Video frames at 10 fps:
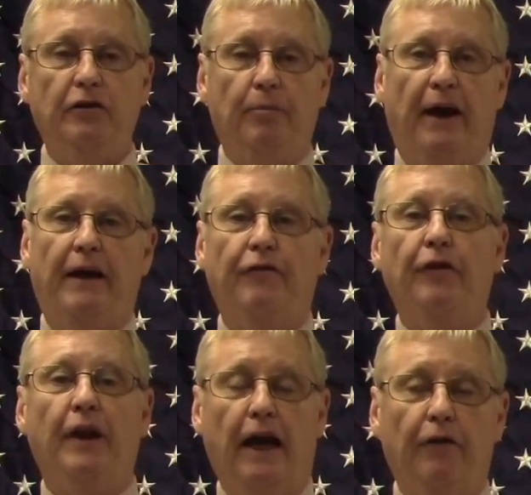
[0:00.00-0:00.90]
to pay for
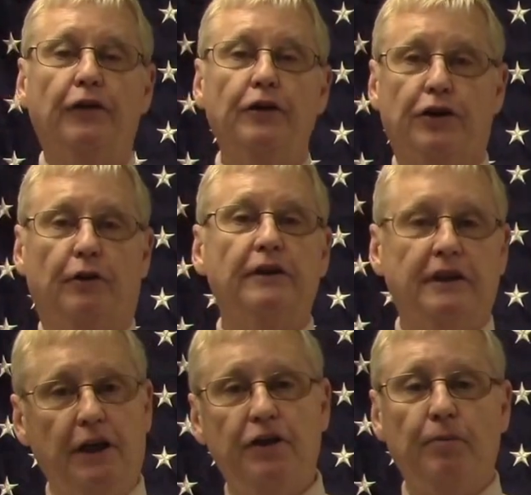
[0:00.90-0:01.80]
the health insurance
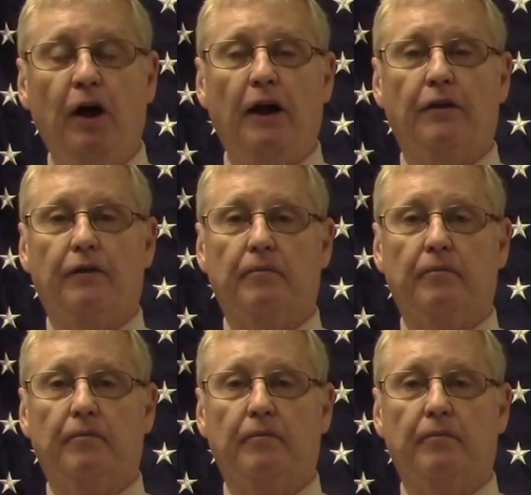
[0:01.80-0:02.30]
each month.